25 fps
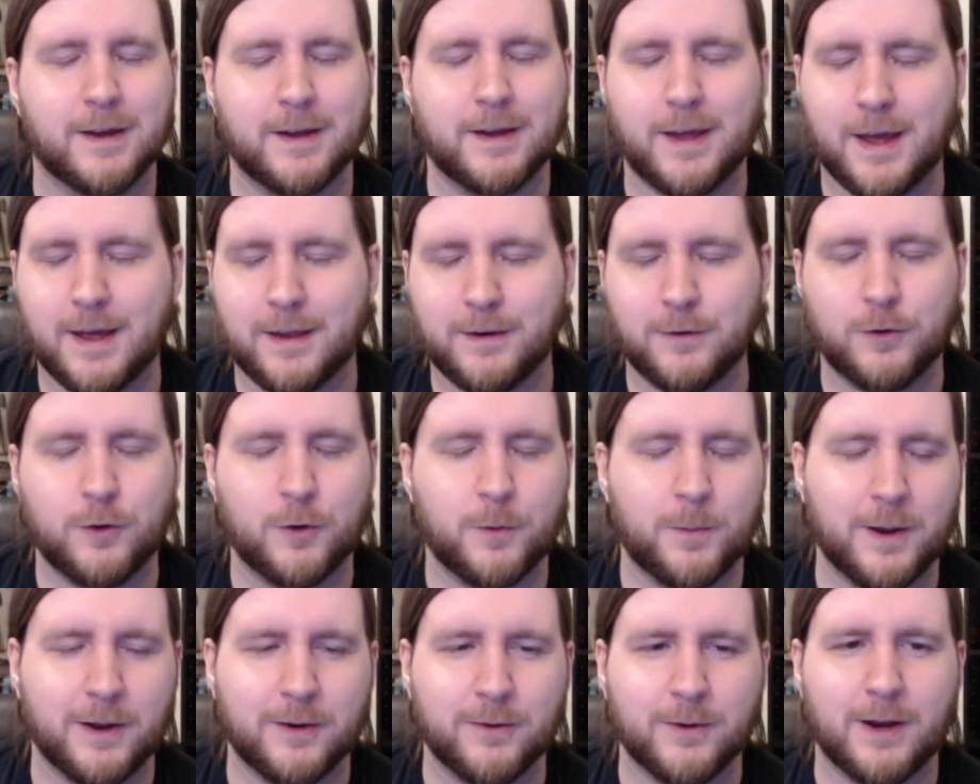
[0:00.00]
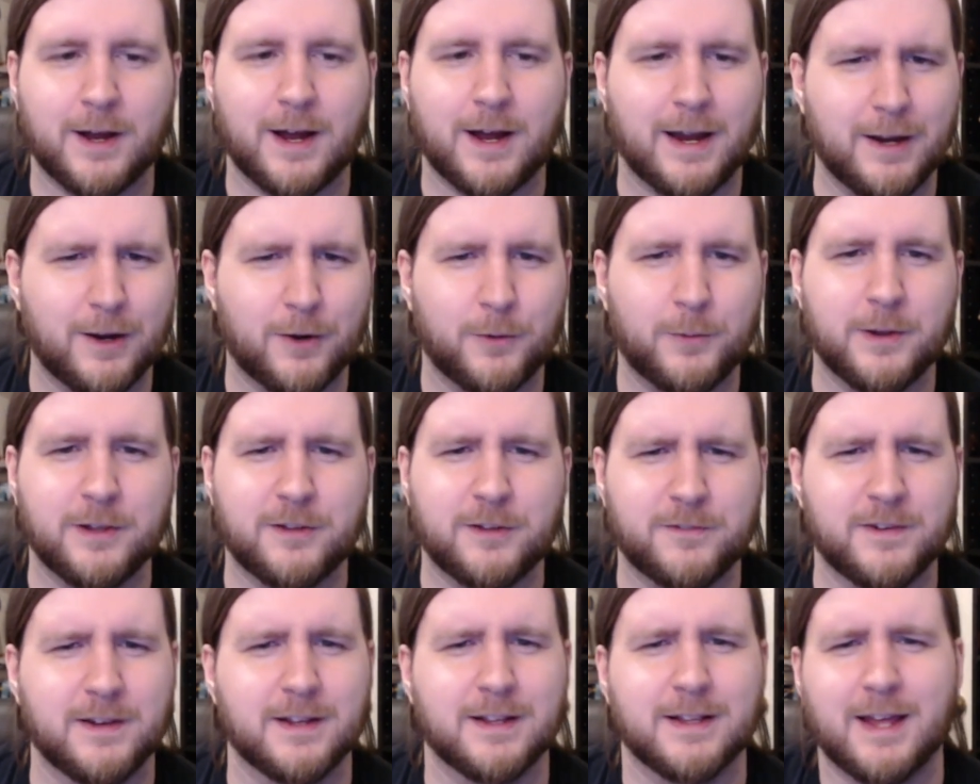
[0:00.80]
again, Kubera, I
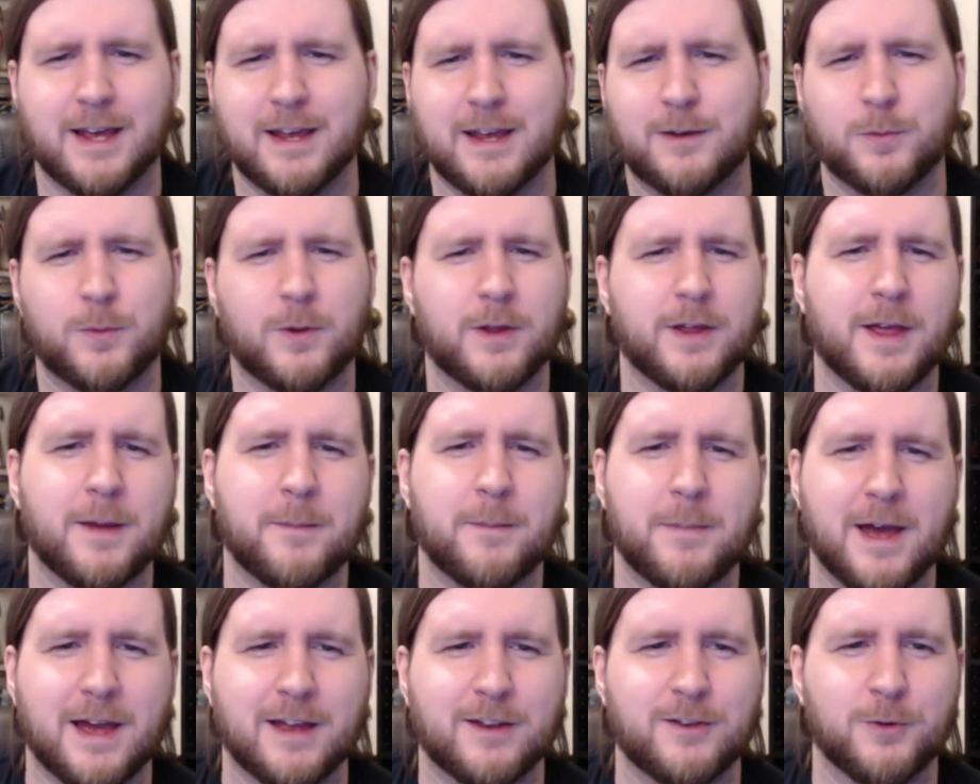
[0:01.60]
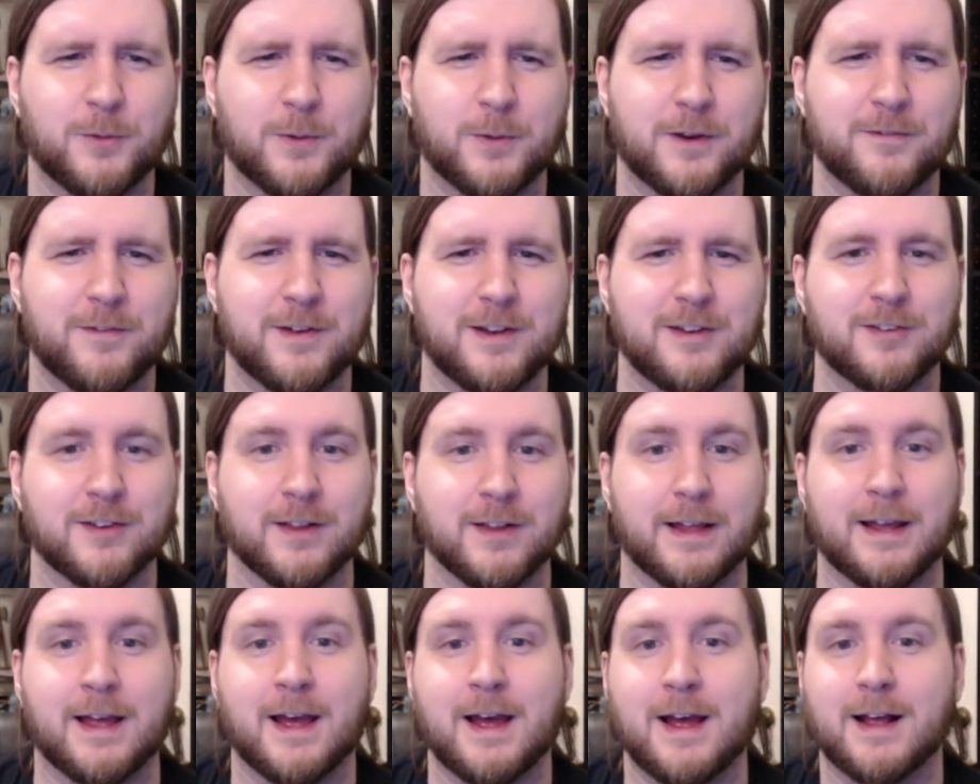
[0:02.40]
always feel like we'll get back to it
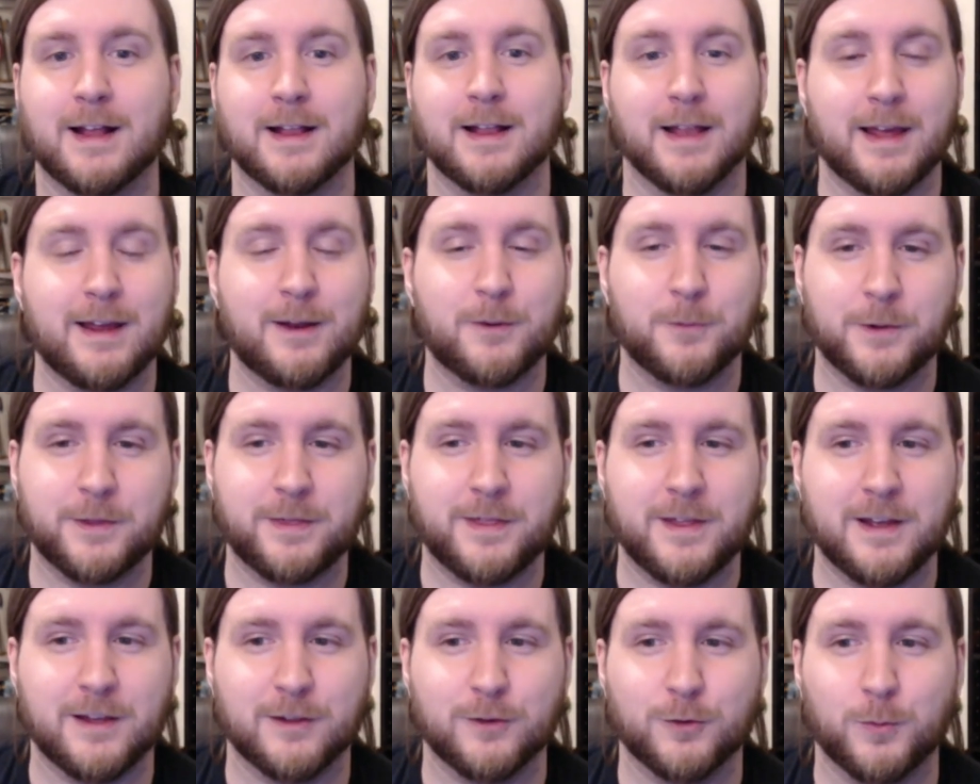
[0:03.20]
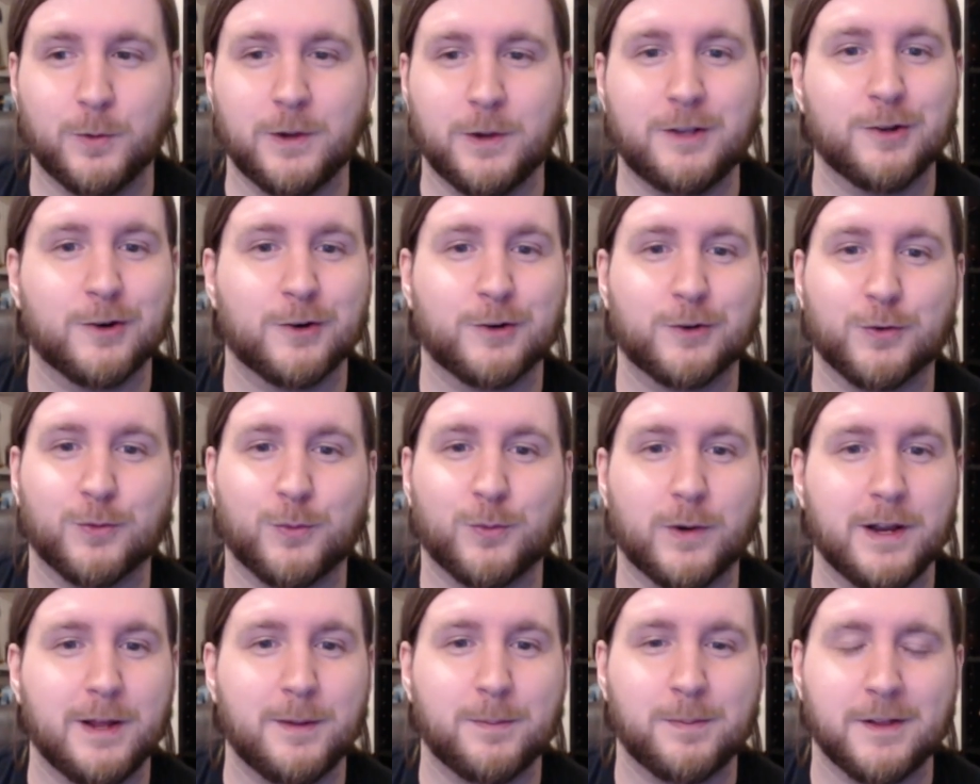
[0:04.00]
eventually. Like with this, we took
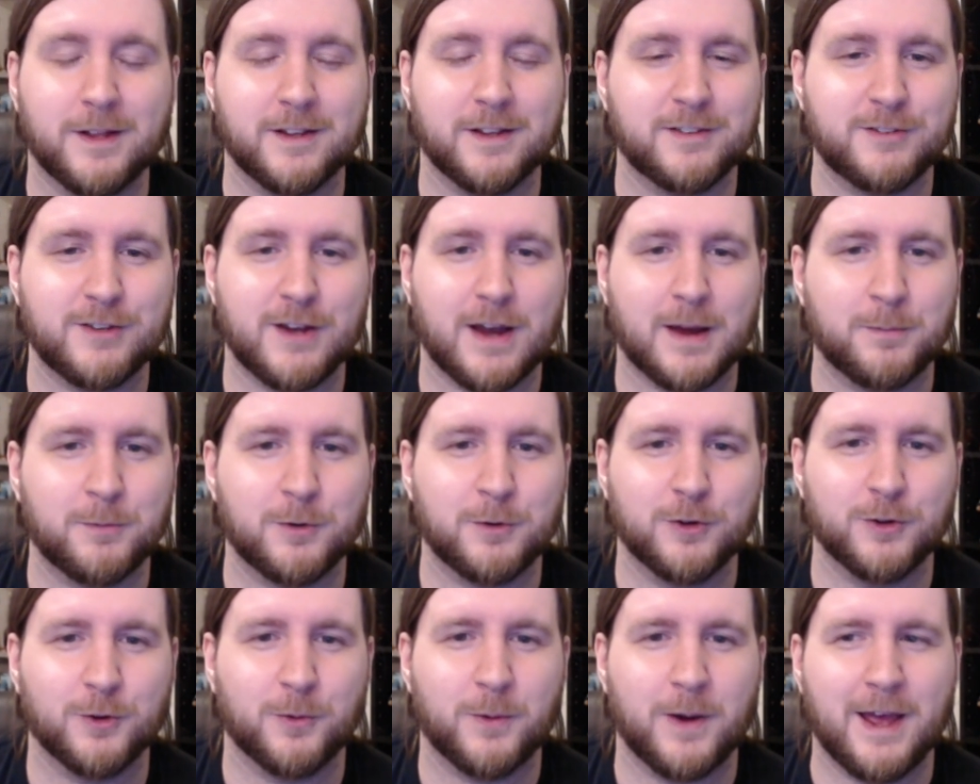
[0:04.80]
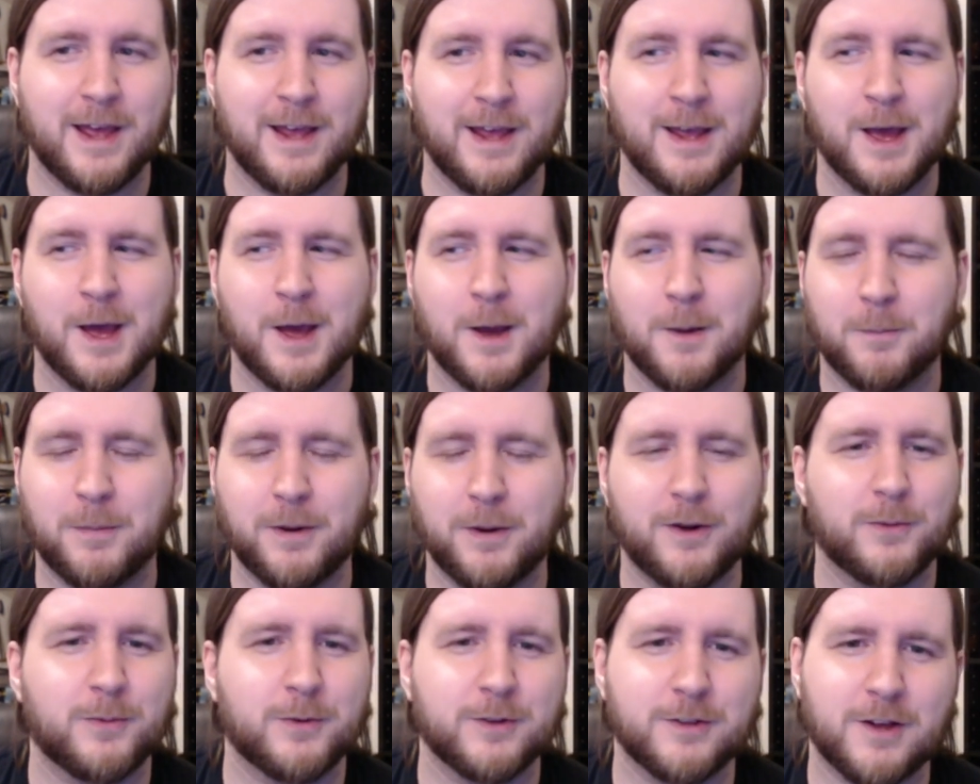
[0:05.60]
20 plus chapters away,
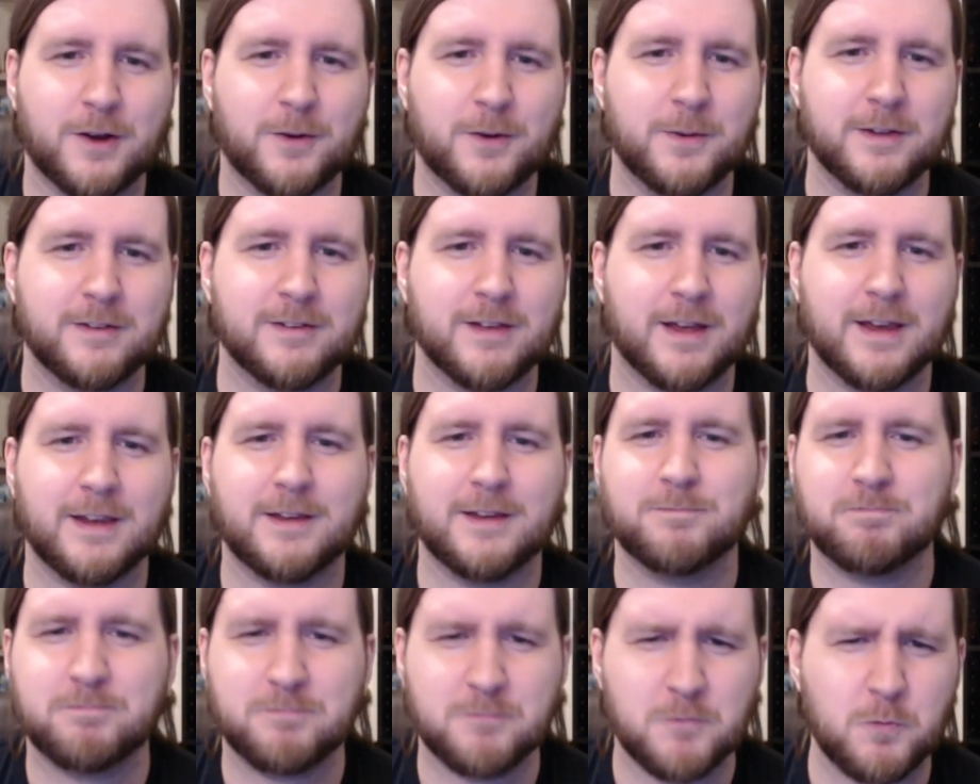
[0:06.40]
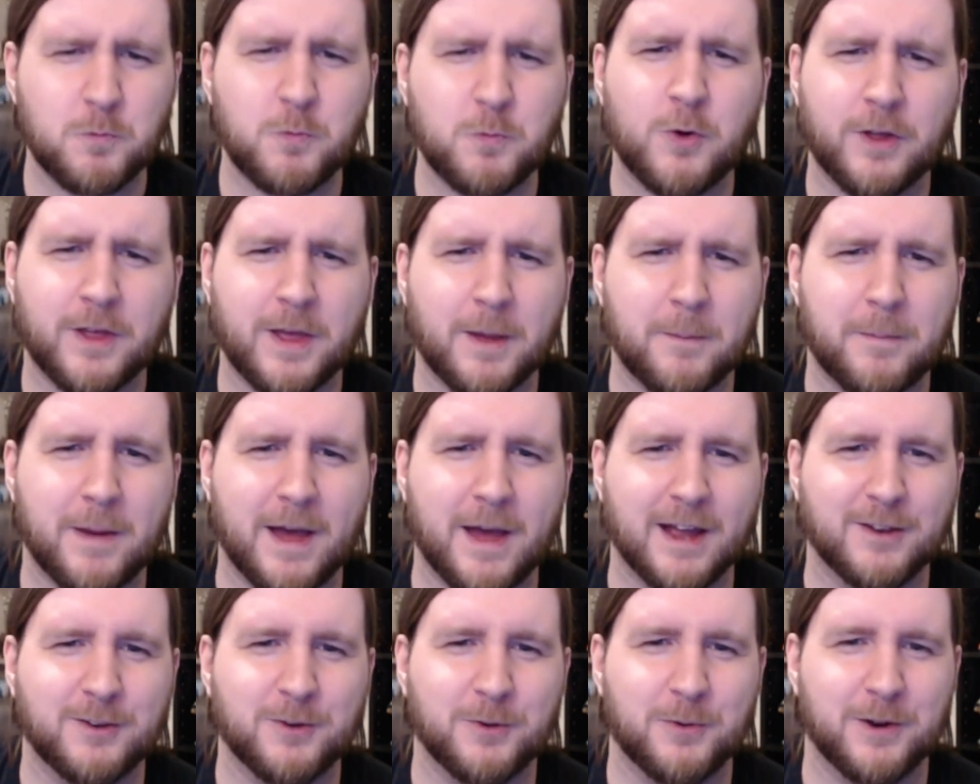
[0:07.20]
but it was always like, we'll get
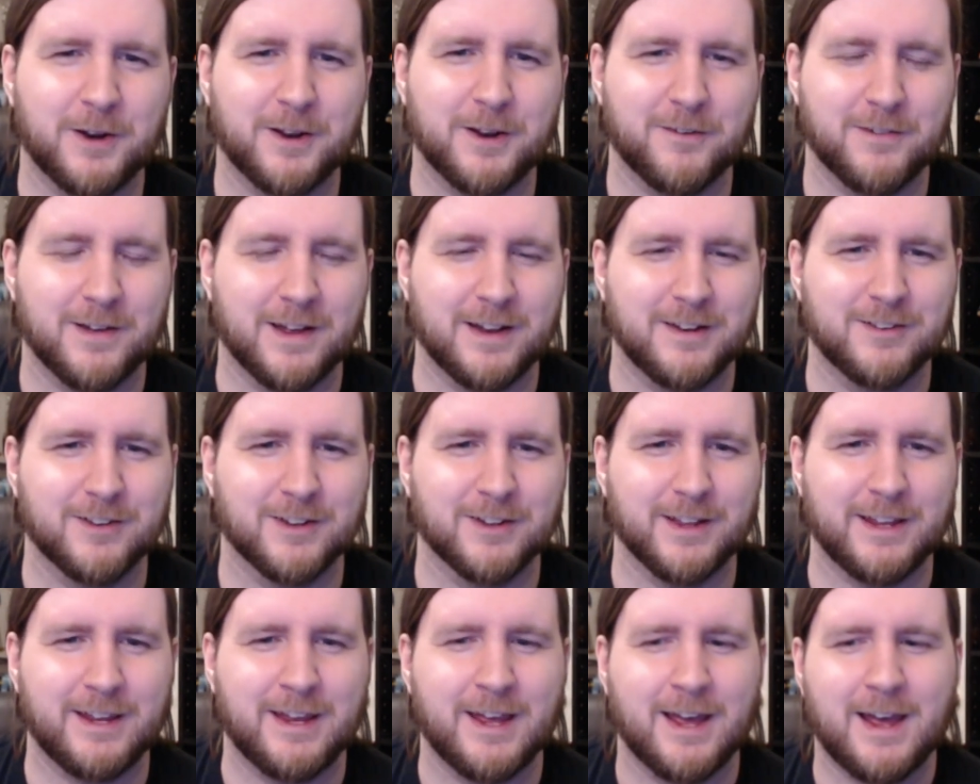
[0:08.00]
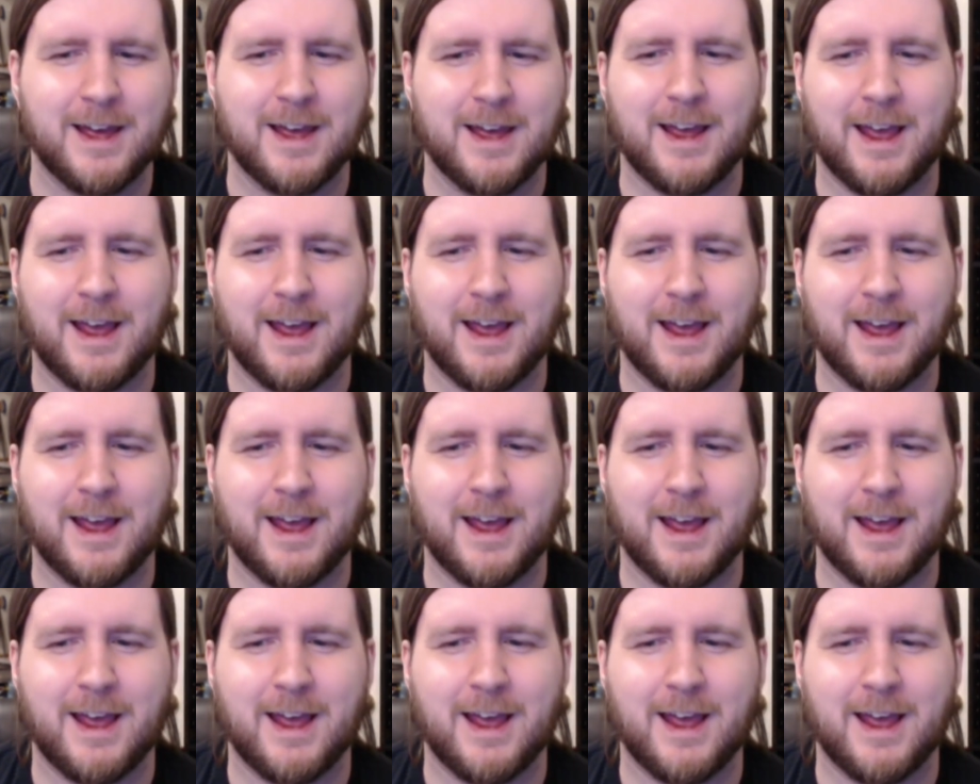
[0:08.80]
back to it eventually.